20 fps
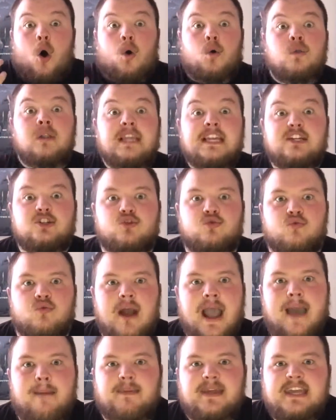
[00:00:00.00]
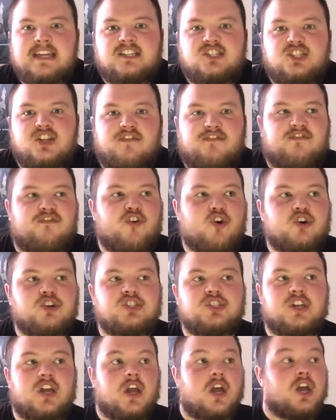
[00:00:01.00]
Holy crap! It's the
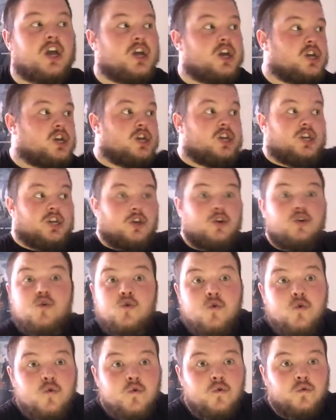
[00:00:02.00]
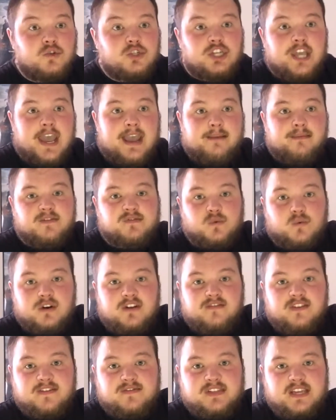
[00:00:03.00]
first huge game of
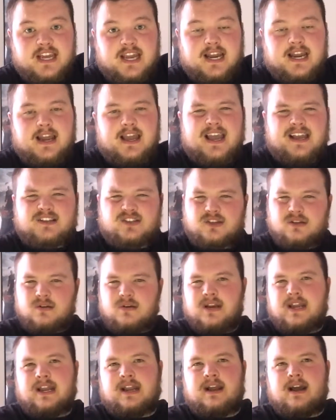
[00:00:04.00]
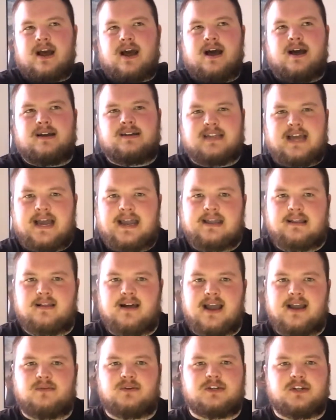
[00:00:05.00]
2015, excluding
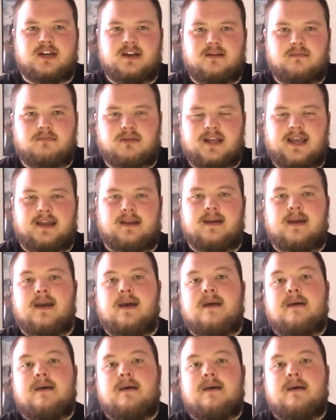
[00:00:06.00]
Dying Light, which I didn't play.